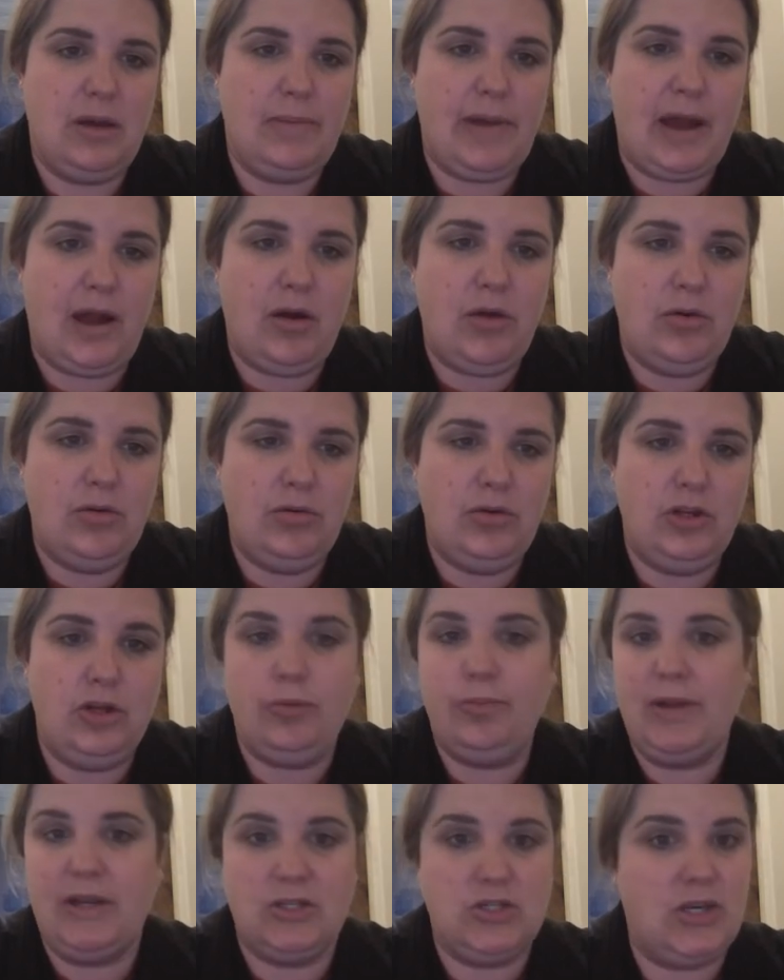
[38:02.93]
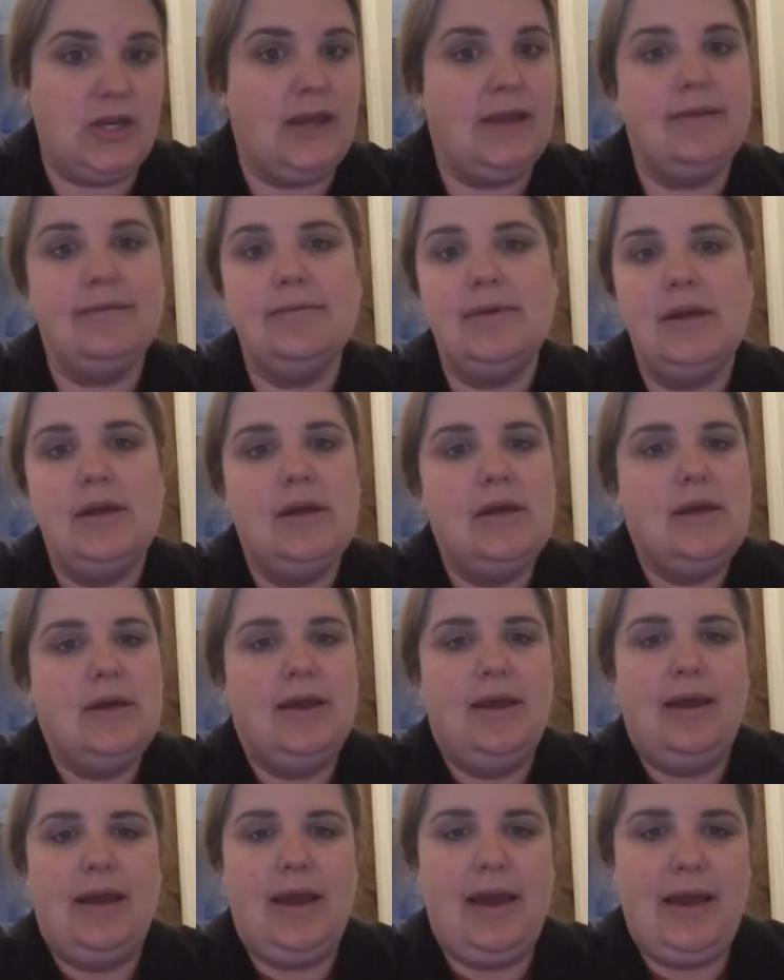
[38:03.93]
about your mission.
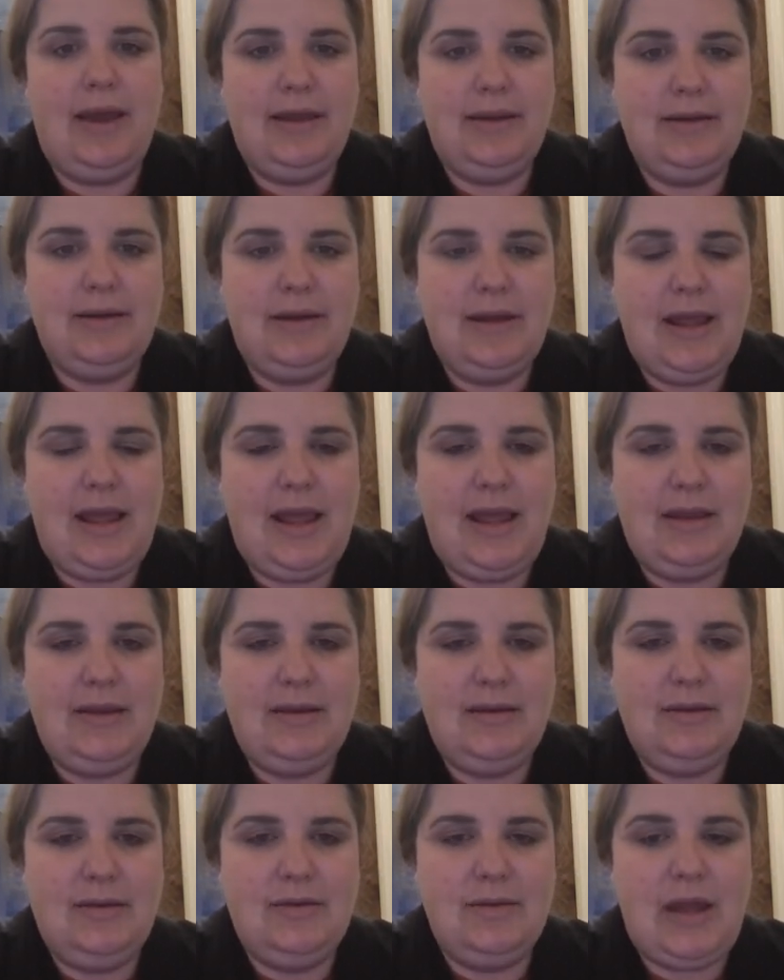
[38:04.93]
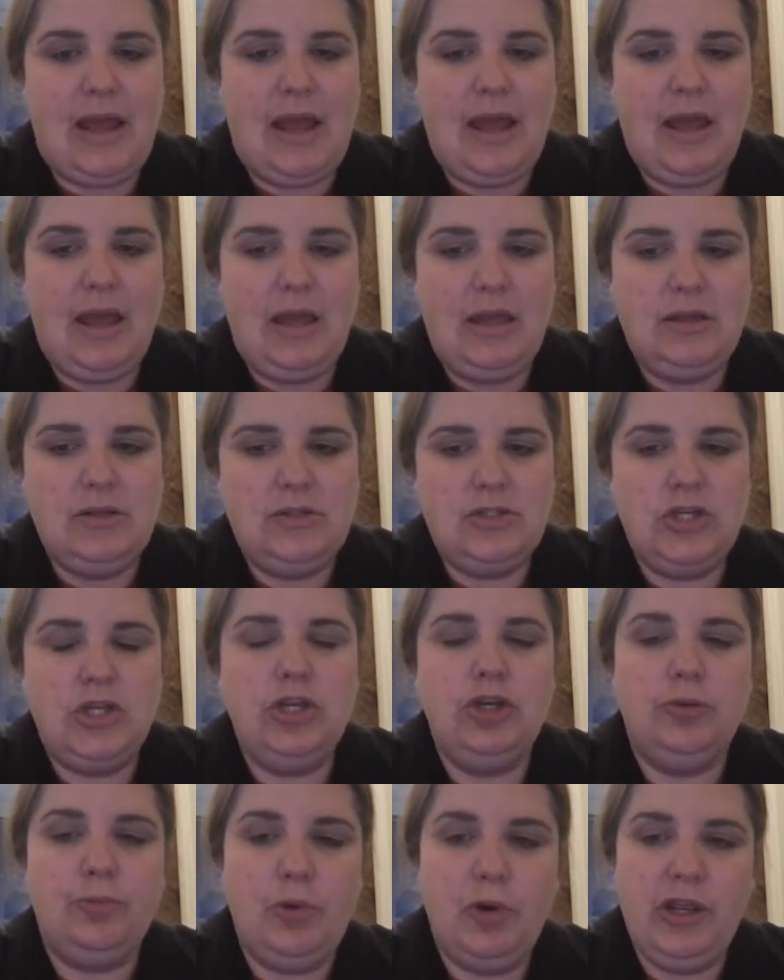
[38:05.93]
And to
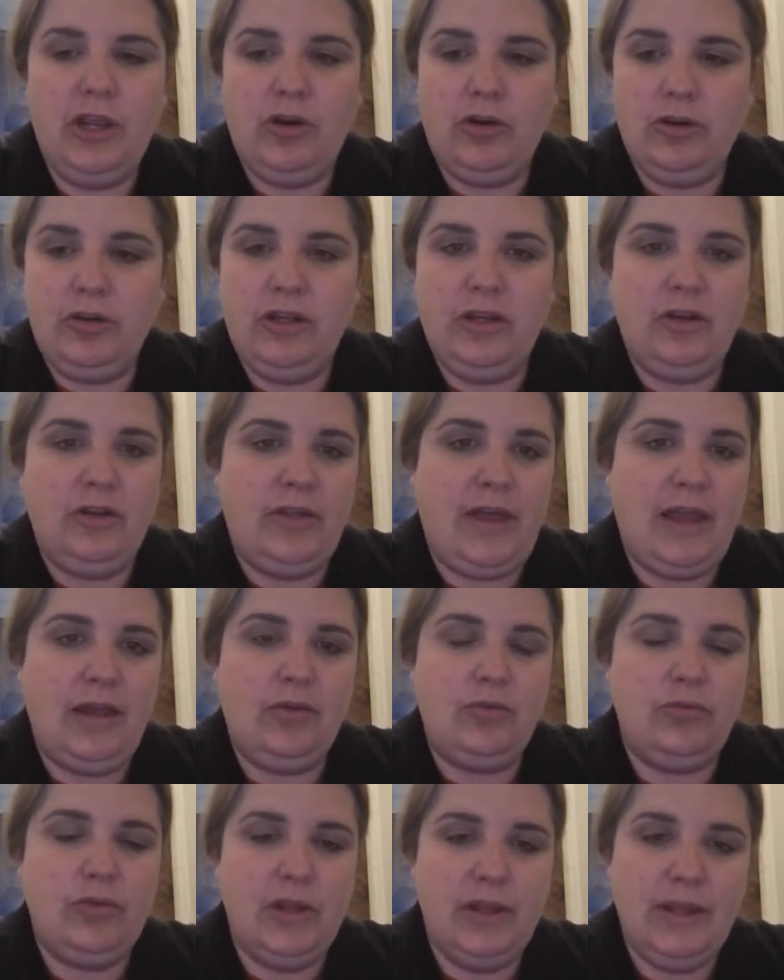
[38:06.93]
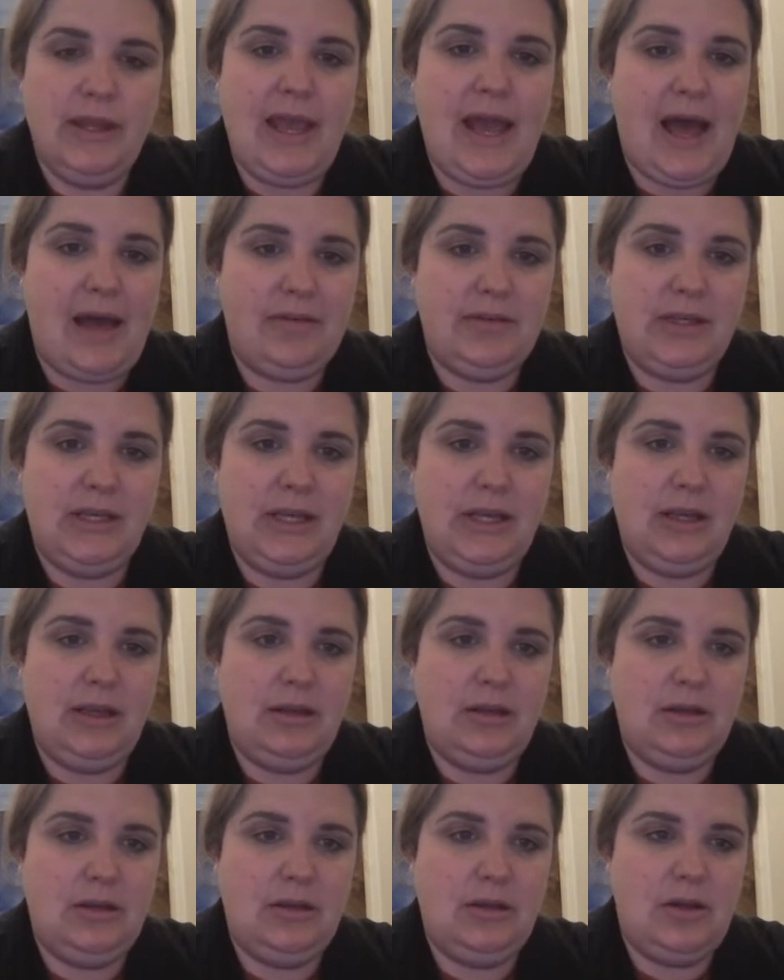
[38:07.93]
your point earlier, like really having
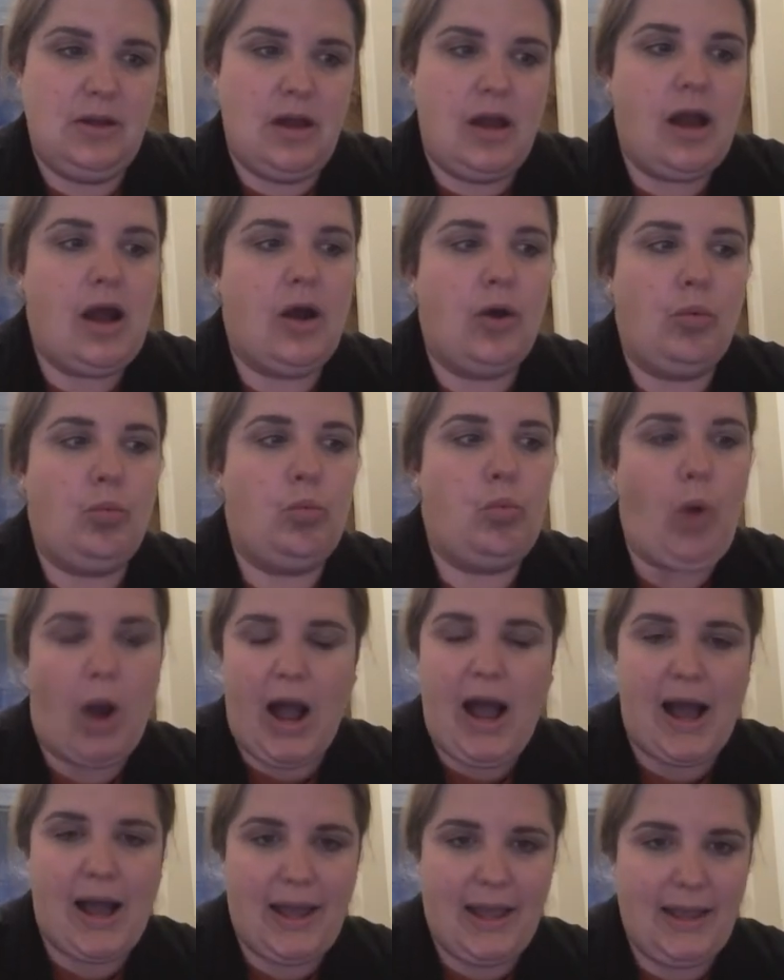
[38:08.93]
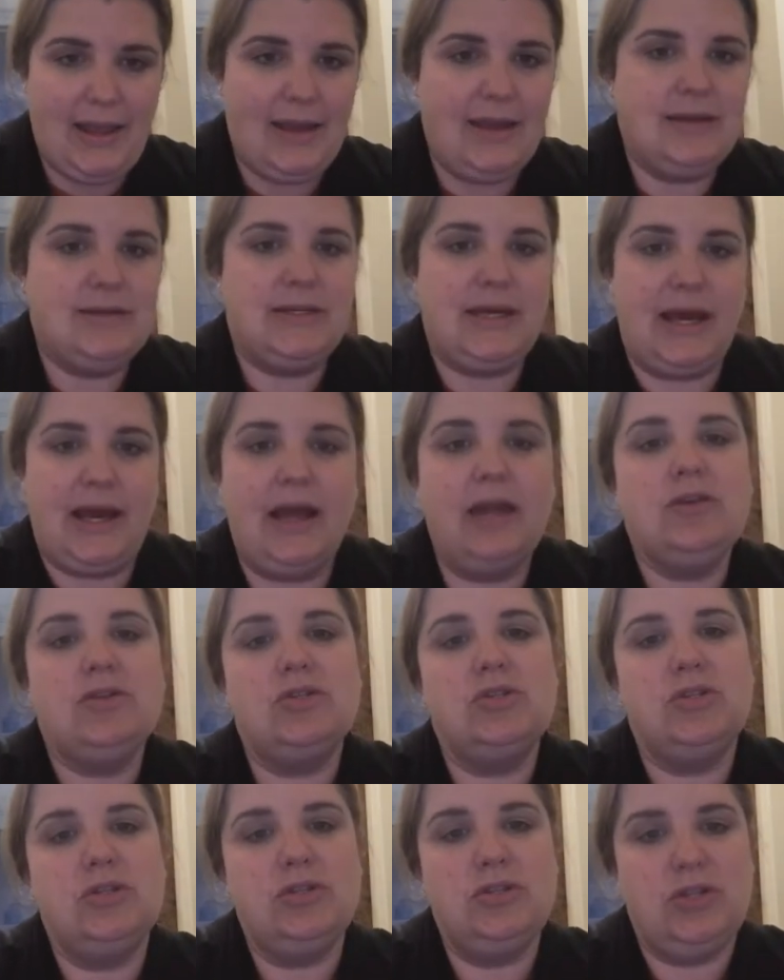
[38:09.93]
a why
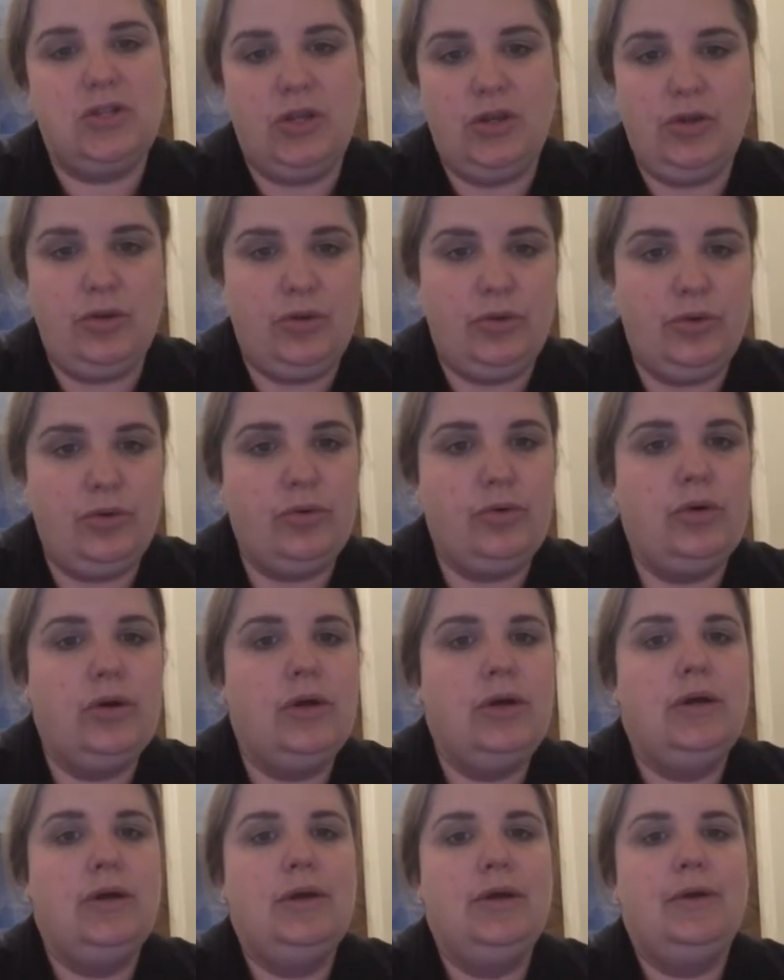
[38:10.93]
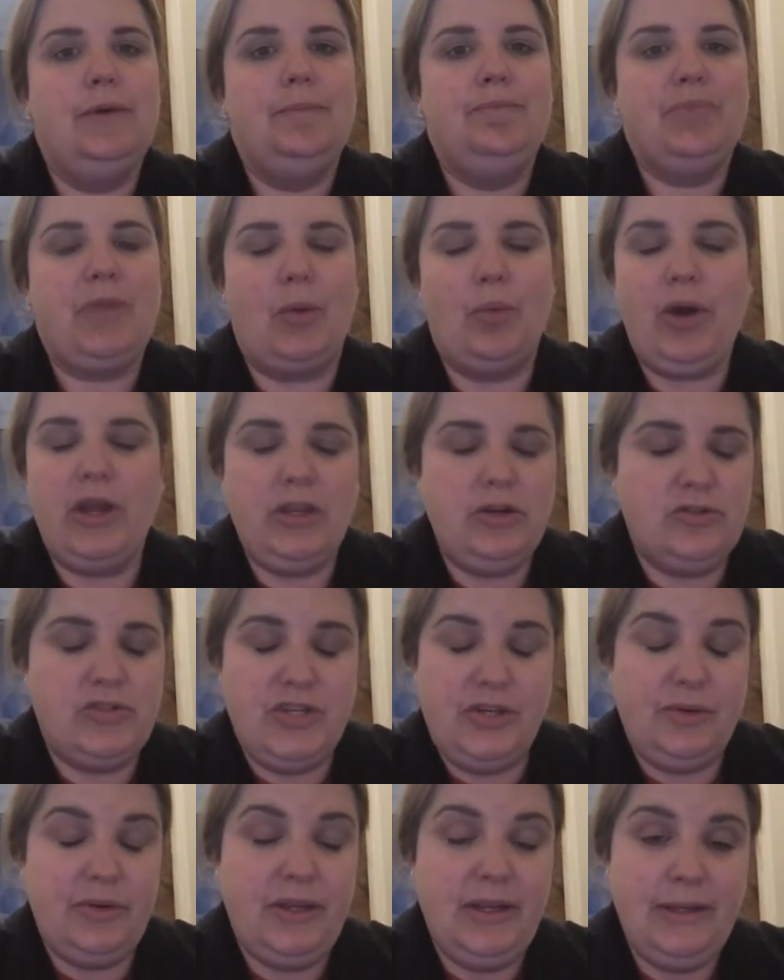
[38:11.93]
attached to what you're
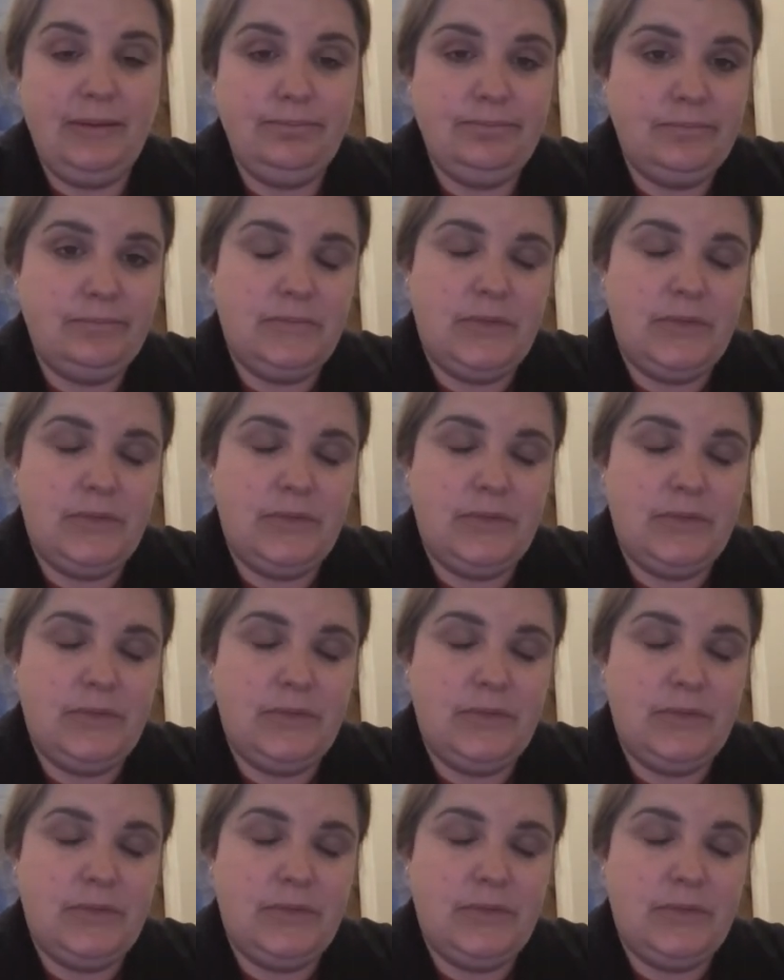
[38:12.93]
doing.